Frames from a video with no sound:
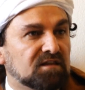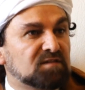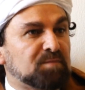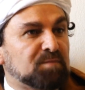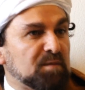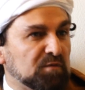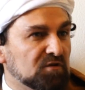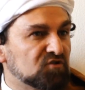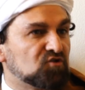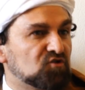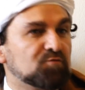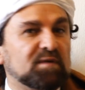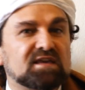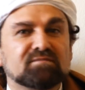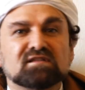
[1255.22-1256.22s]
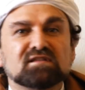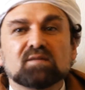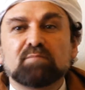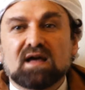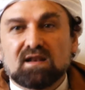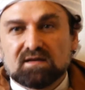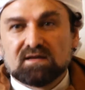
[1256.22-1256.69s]
These people should be given
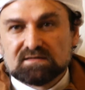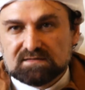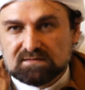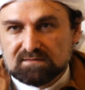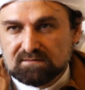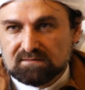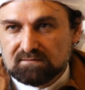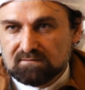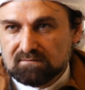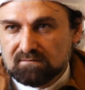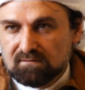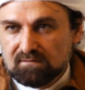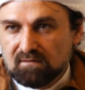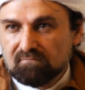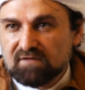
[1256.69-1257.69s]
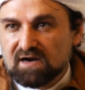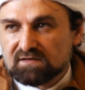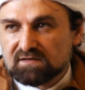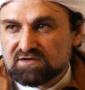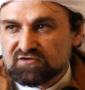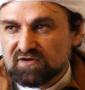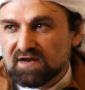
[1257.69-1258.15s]
the palace
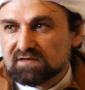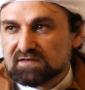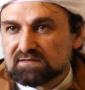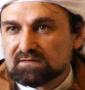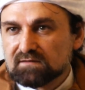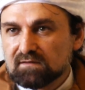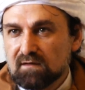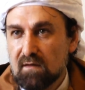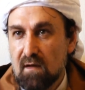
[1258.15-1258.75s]
where to trade,